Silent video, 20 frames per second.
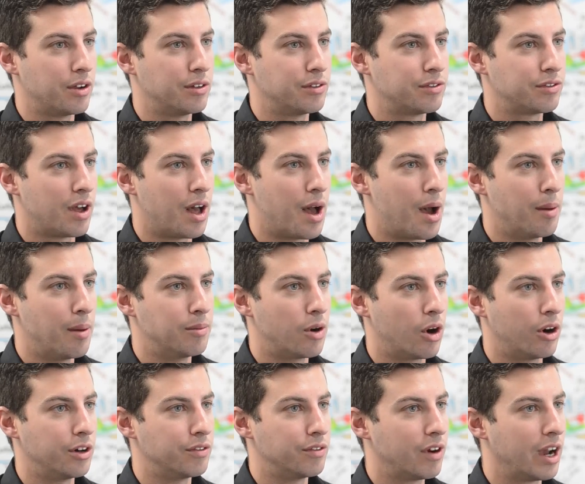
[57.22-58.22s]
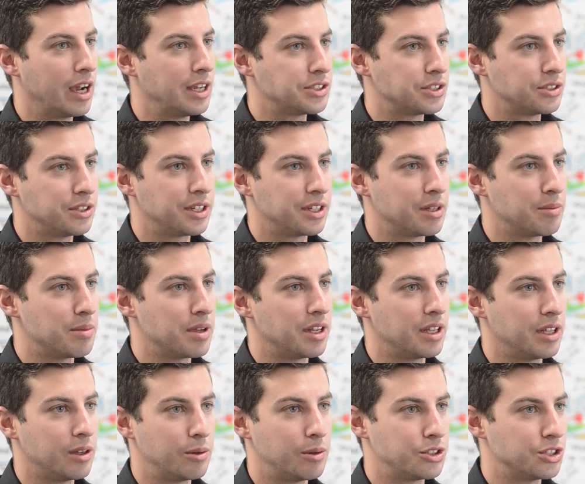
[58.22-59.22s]
of our advisory
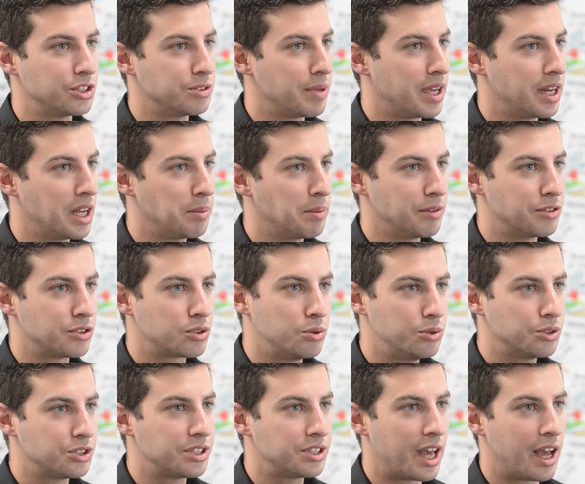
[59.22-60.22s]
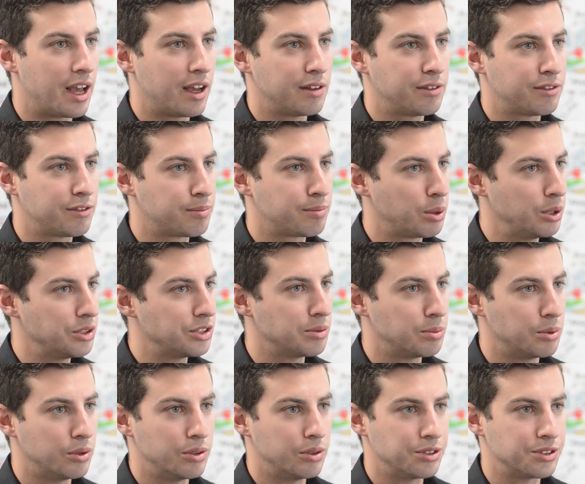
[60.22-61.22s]
committee, which is made up of school staff,
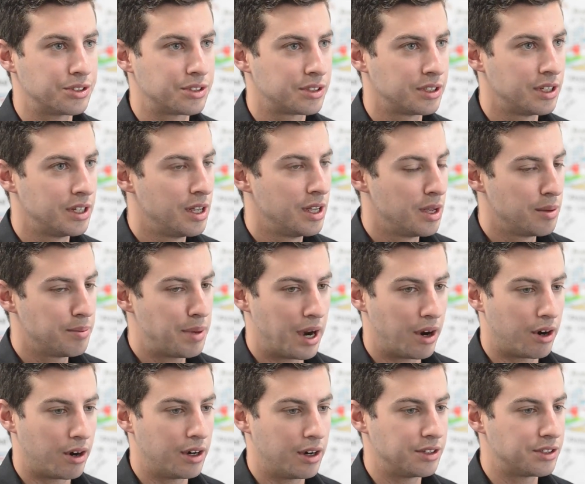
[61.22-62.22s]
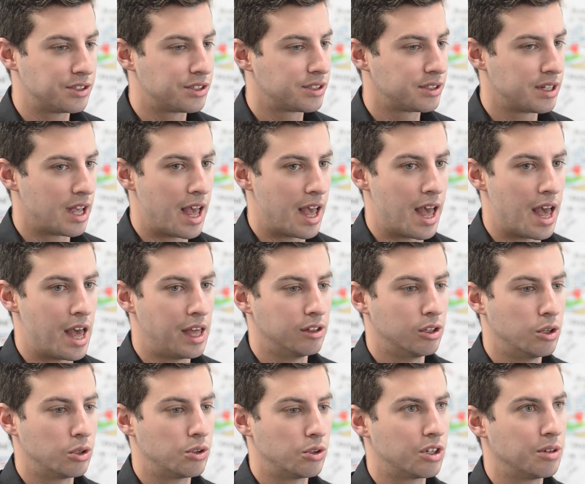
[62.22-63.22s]
principals, parents, and
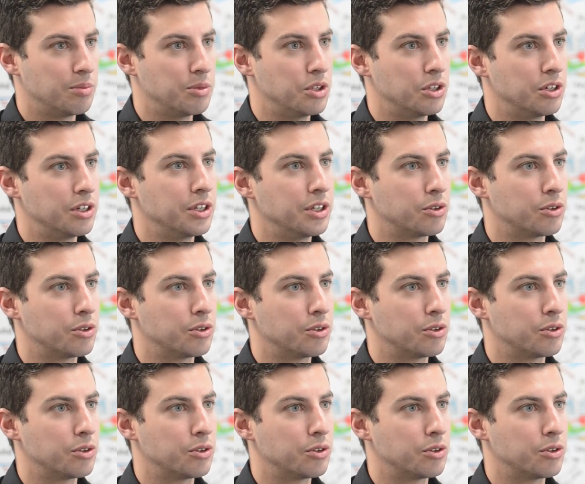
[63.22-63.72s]
local community